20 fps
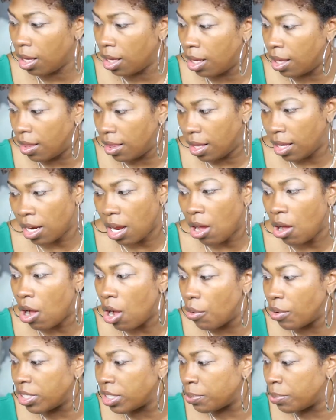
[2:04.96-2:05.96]
And then I
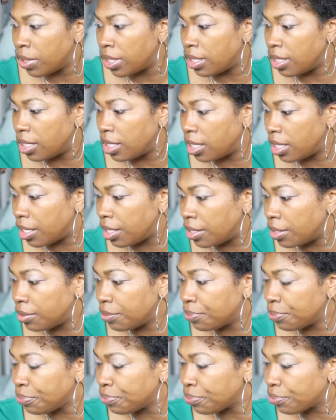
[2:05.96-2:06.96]
always blend it in
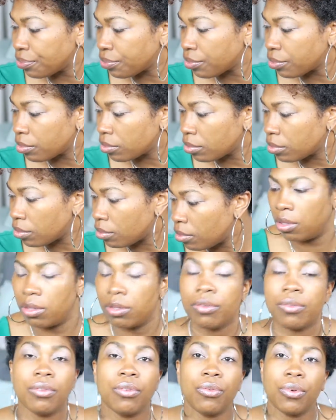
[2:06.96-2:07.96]

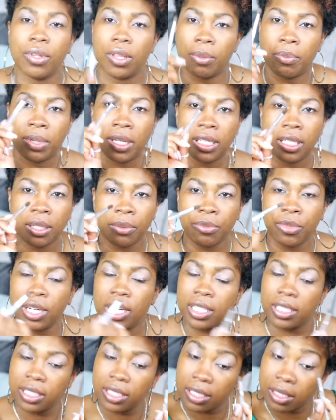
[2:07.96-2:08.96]
with a blending
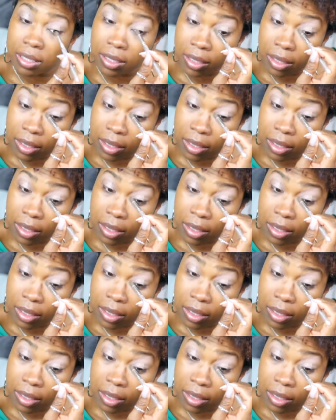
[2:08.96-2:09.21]
brush.